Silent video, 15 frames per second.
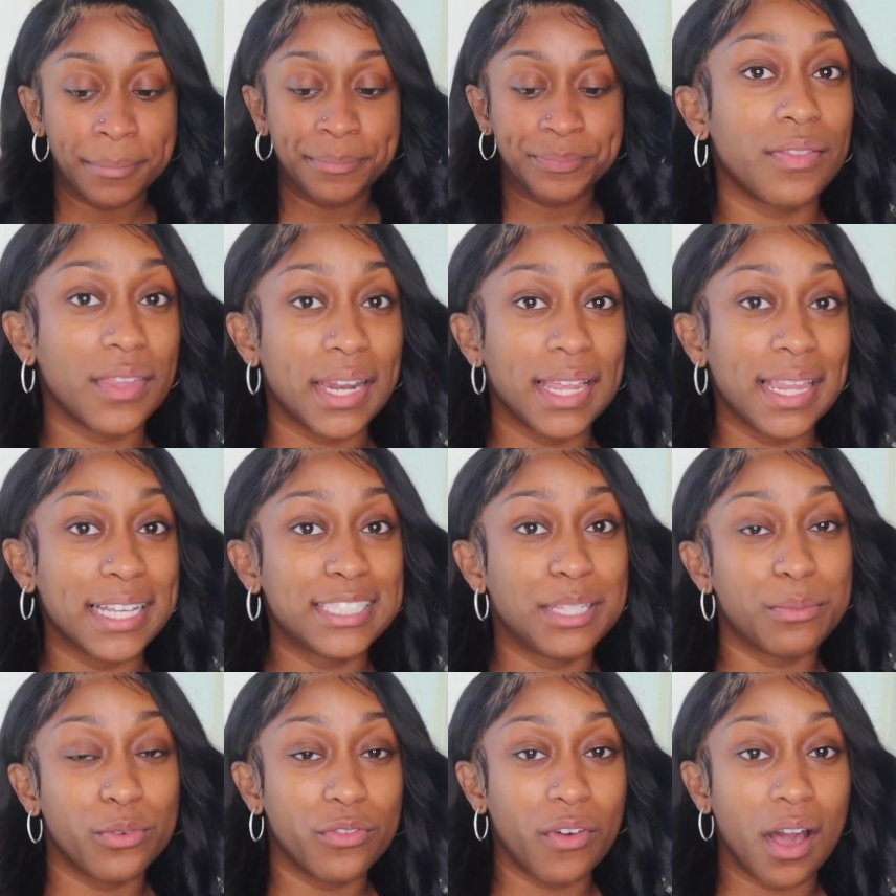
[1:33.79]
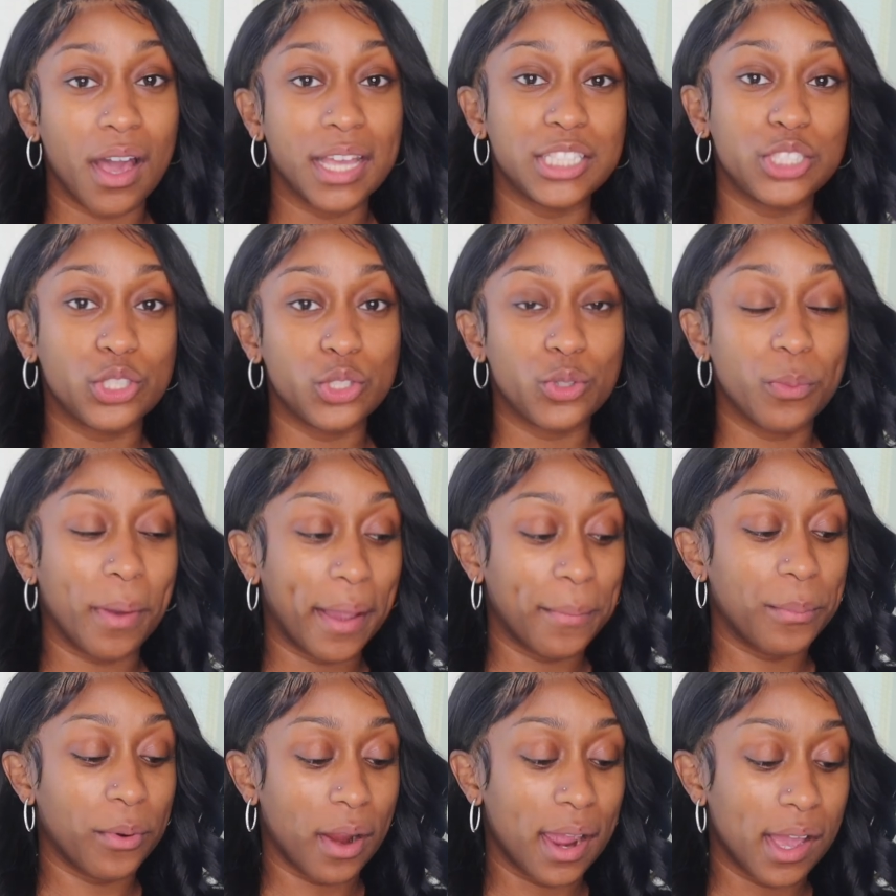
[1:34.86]
And then I like to move on to my
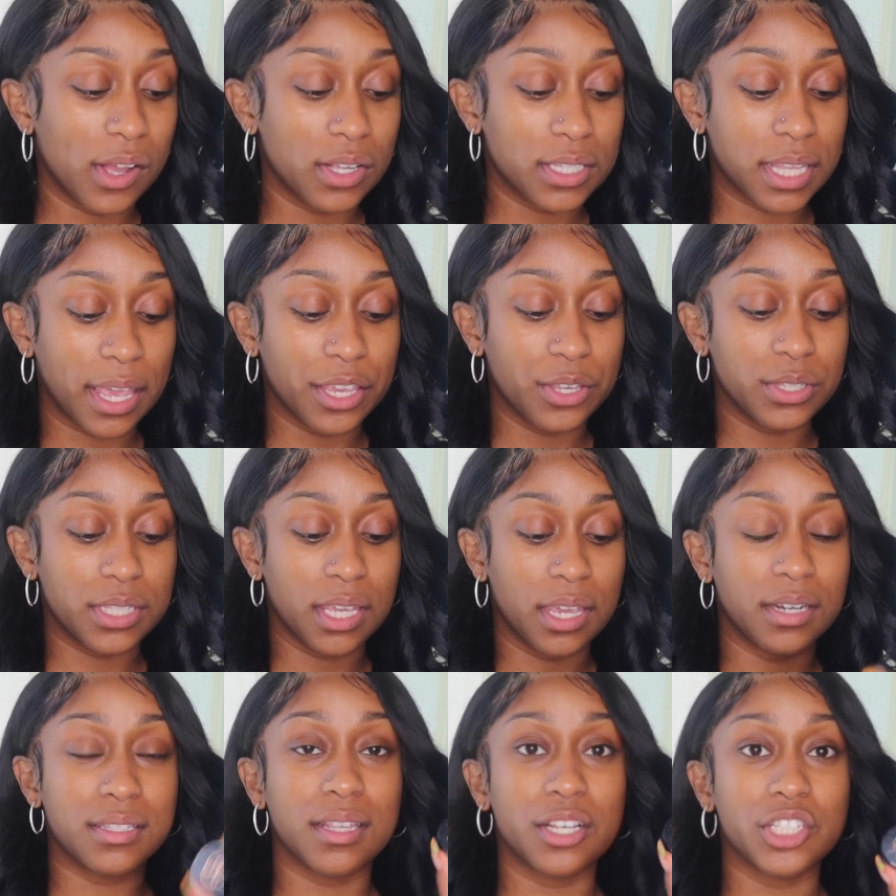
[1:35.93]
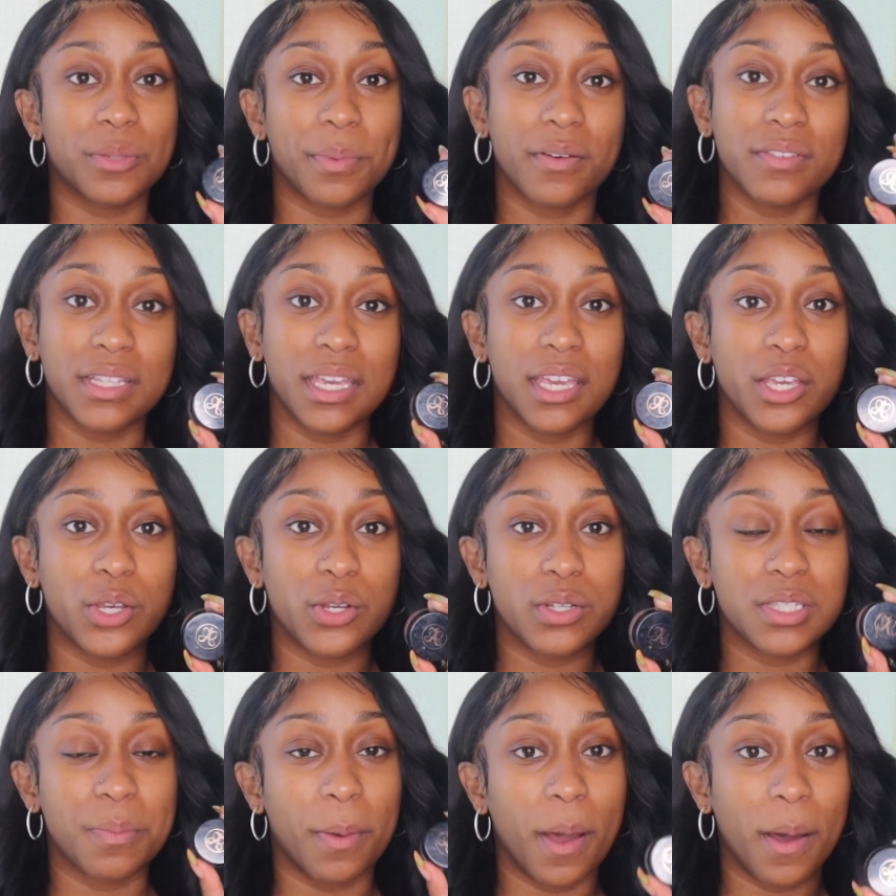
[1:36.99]
brows. I use the Anastasia Beverly
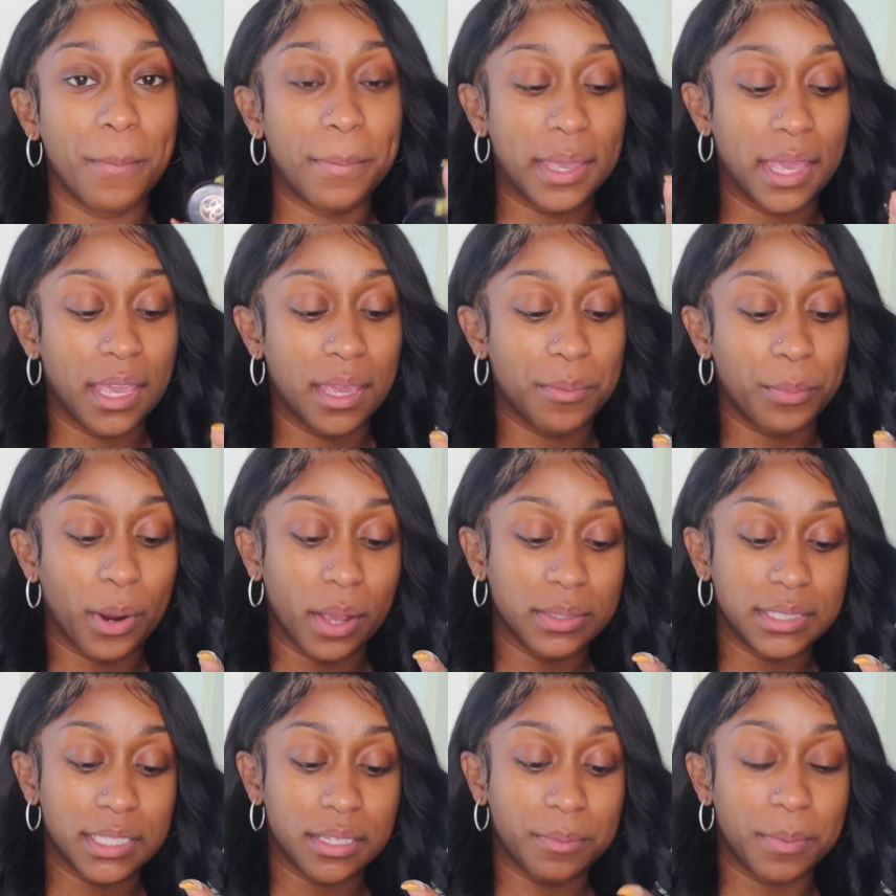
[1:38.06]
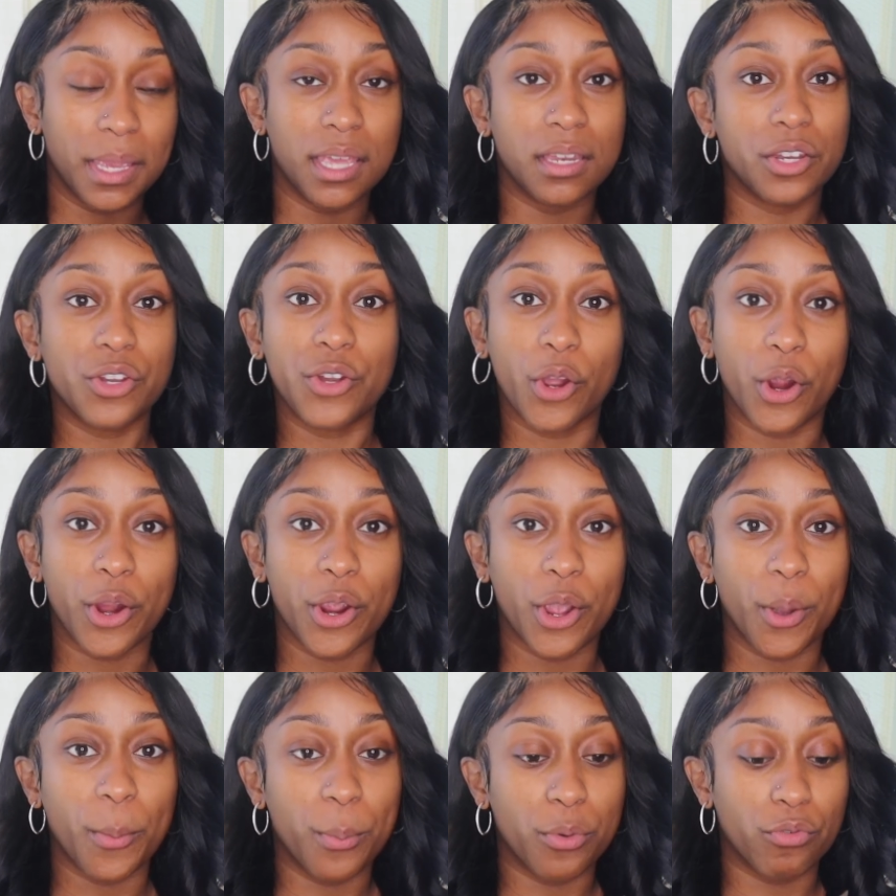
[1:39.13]
Hills Pomade Brow Dip in dark
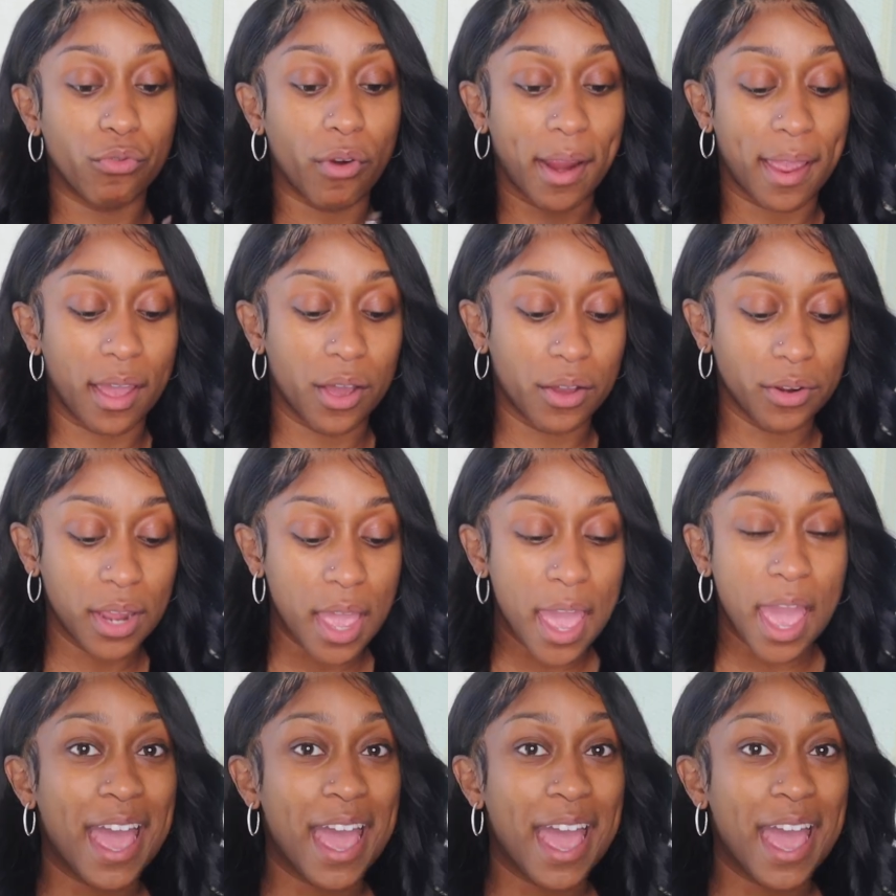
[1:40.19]
brown.